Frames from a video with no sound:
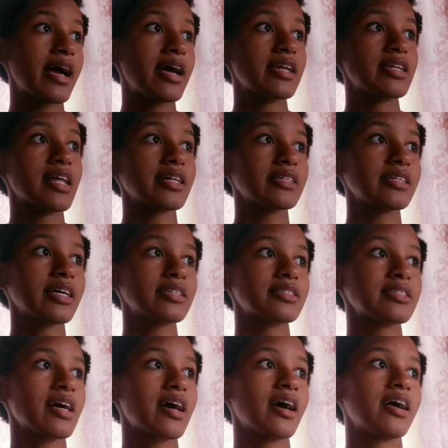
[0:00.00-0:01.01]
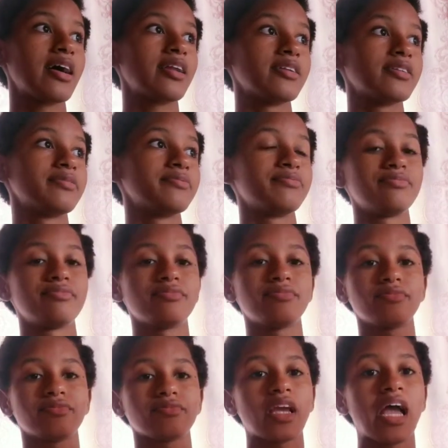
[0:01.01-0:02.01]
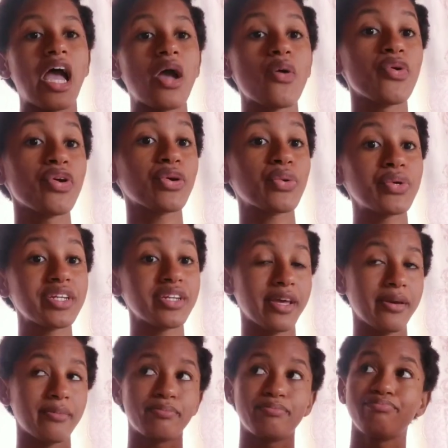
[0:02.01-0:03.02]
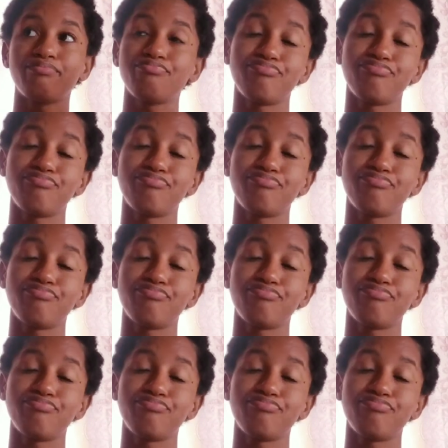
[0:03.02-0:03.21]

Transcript: Not at all. I work with them.